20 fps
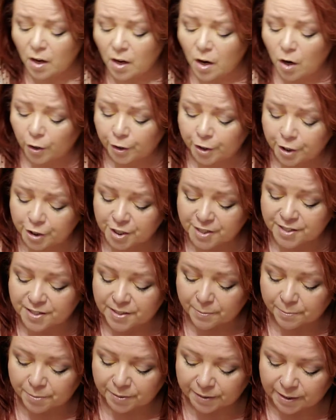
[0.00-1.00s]
or you're just
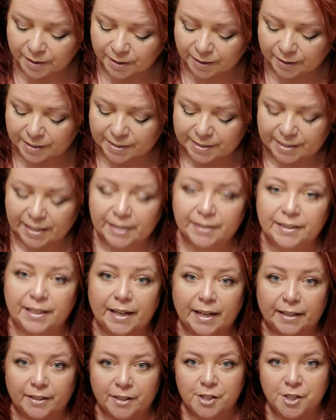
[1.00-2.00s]
simply going to take the
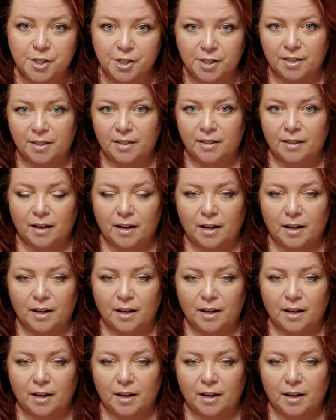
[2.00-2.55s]
energy,